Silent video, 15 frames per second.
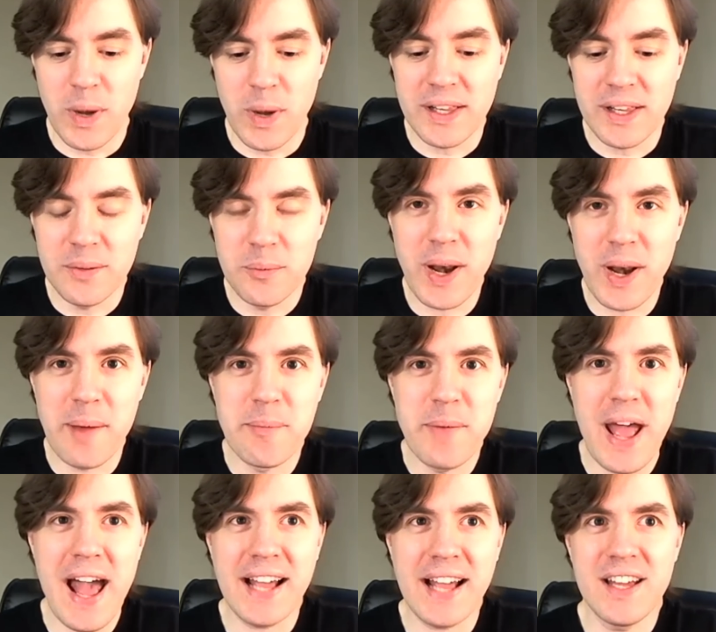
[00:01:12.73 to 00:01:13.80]
Well, when I'm
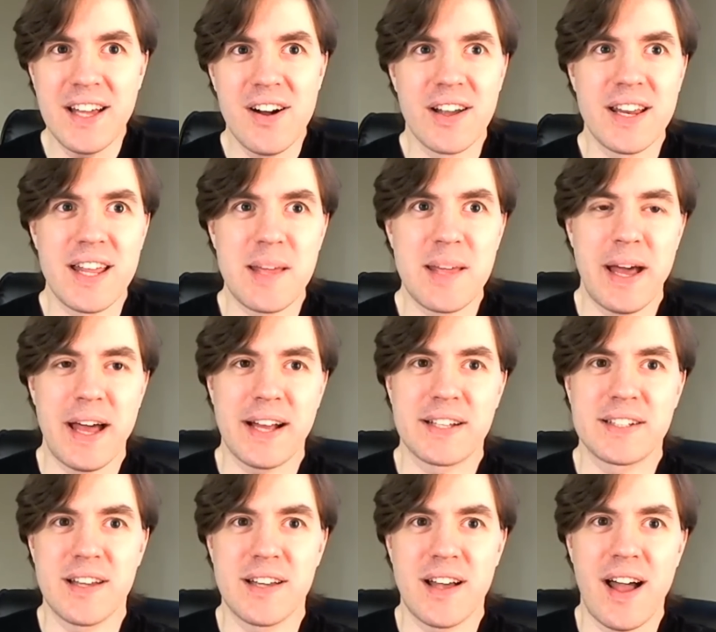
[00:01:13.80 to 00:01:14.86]
hacking on
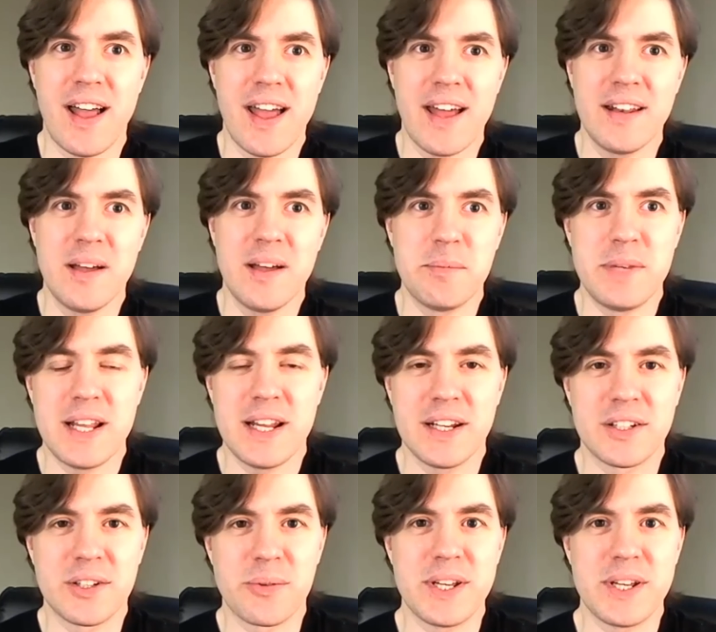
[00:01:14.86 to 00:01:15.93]
Emacs, I end up
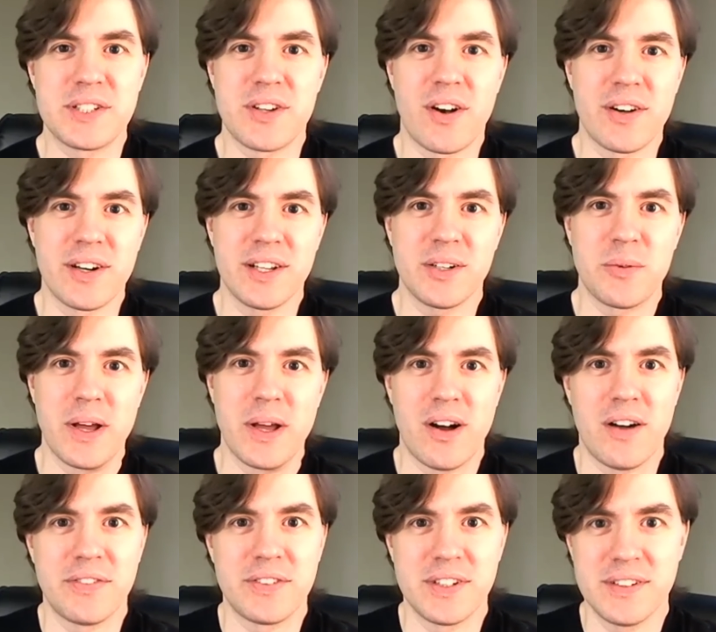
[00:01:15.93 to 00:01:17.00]
needing to restart it quite oh,
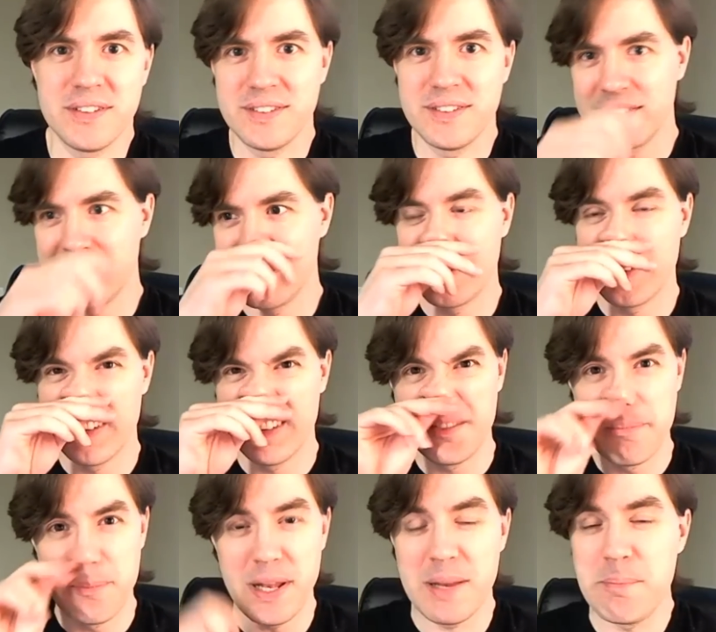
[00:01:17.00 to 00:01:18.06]
often. Yeah.
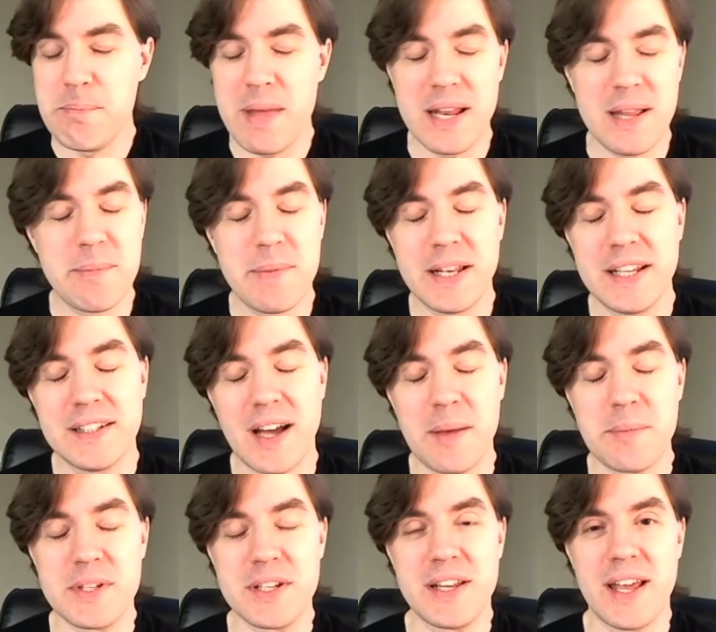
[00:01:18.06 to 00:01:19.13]
Many, many, many
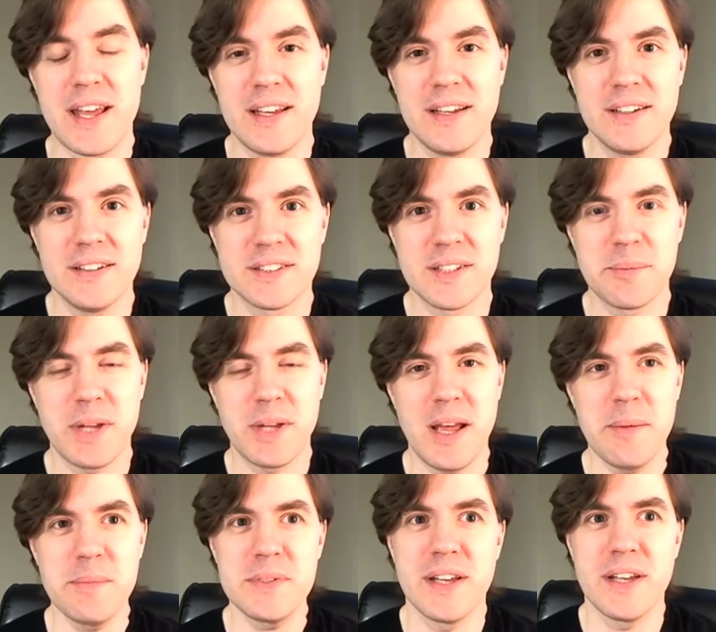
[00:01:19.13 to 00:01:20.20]
times a day
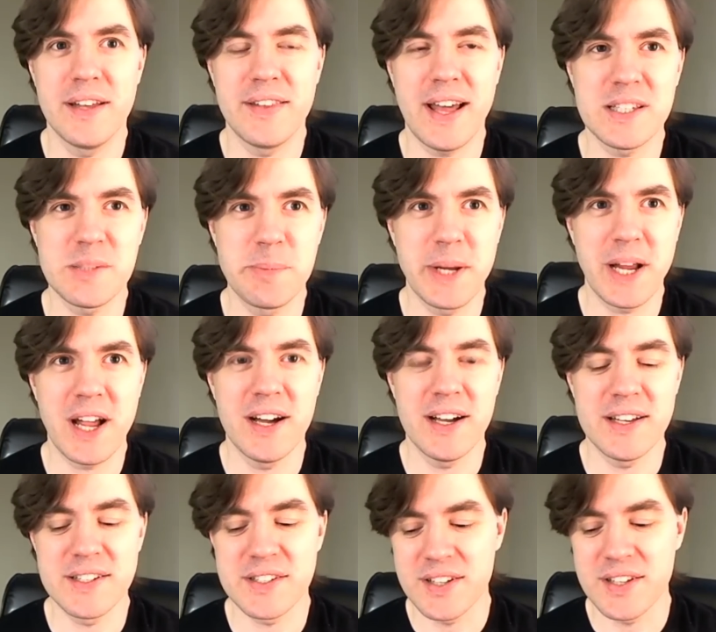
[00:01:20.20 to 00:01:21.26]
sometimes. Mm -hmm. And that's
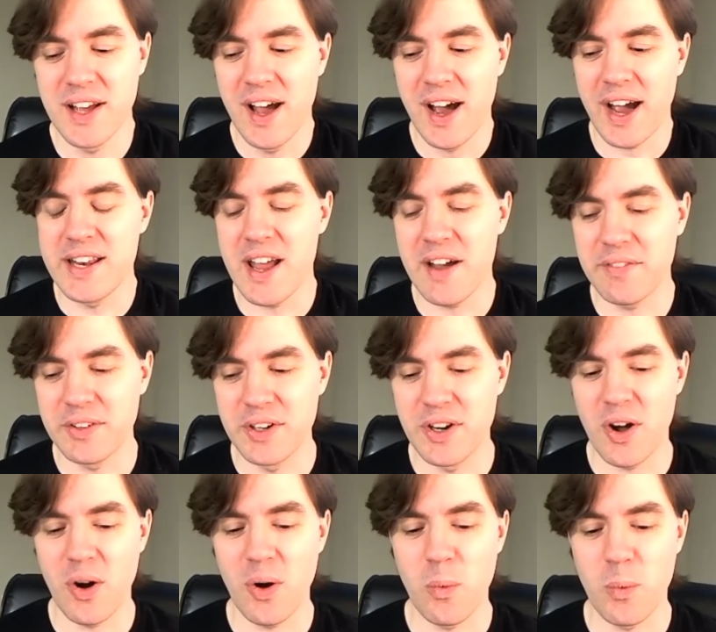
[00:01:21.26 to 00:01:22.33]
because I never
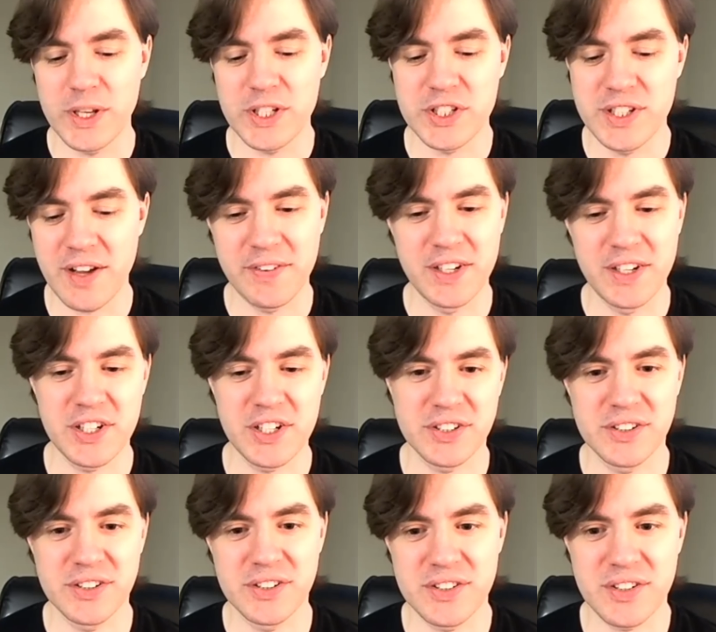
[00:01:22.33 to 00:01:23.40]
know which
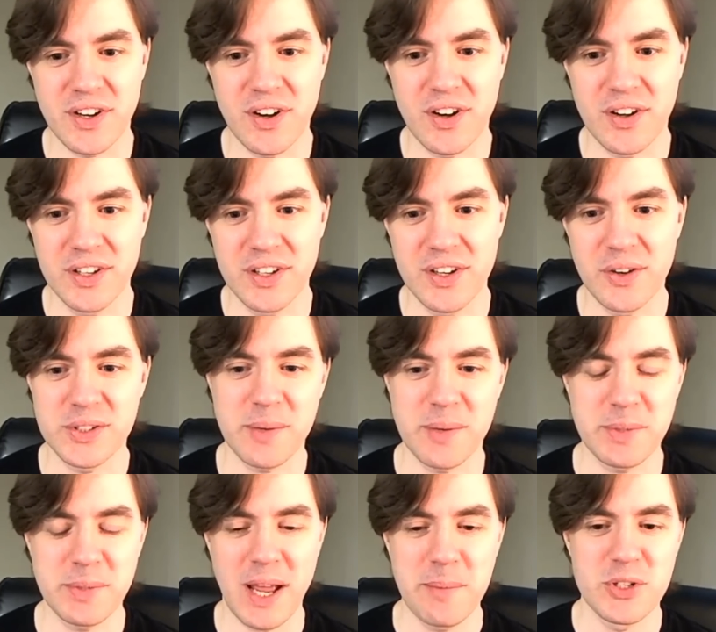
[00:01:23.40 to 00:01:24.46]
definitions, uh, you know,
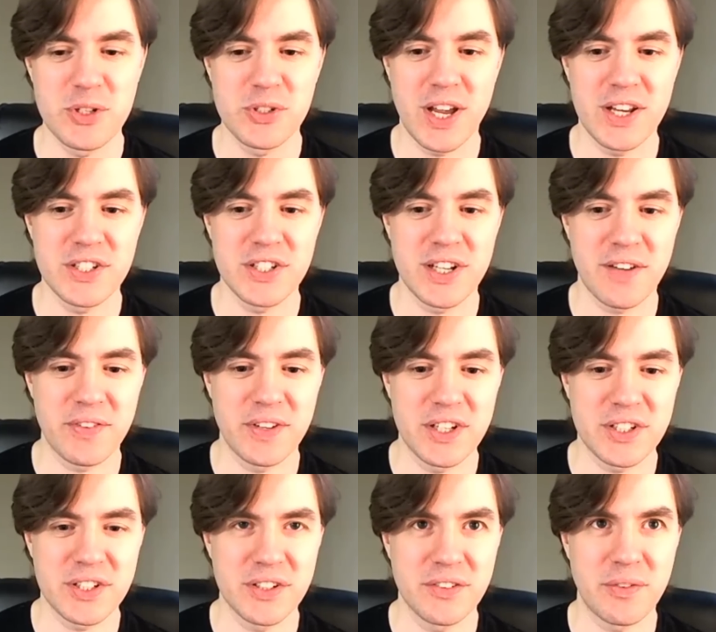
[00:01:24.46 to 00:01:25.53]
sometimes you change a
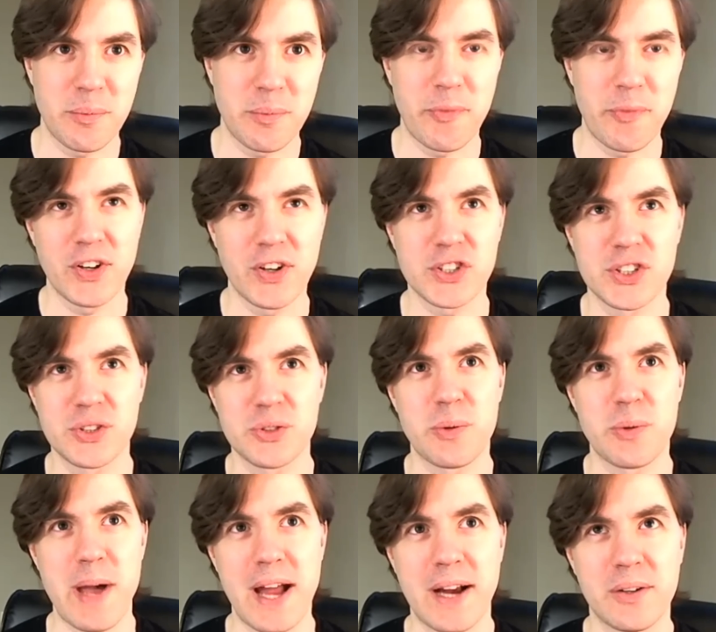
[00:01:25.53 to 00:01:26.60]
definition from a function to a
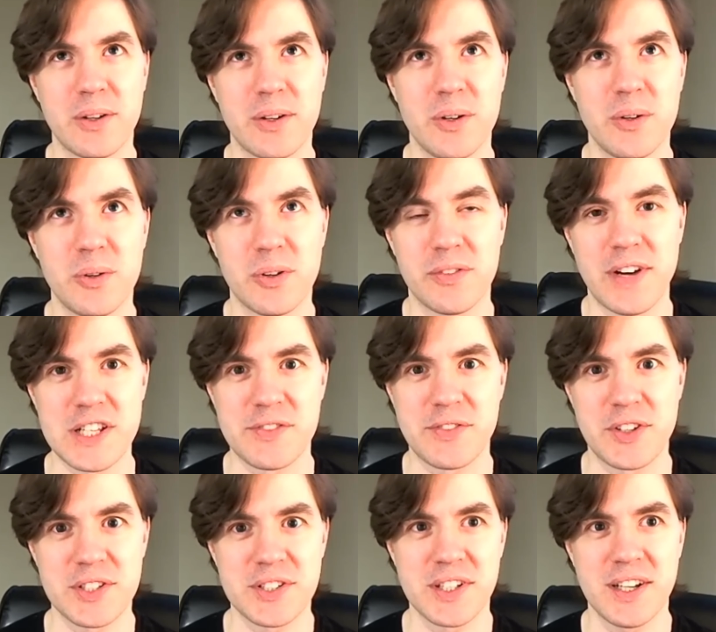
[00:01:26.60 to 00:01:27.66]
macro or vice
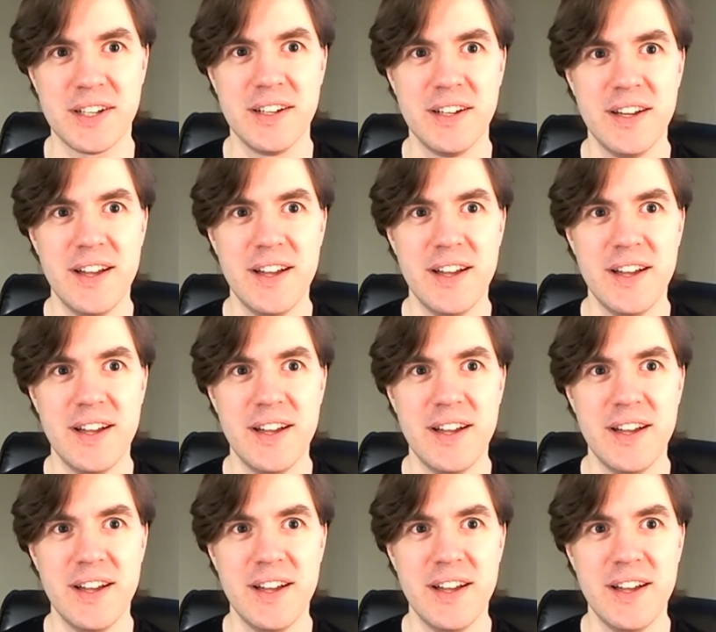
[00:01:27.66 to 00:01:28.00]
versa, yeah.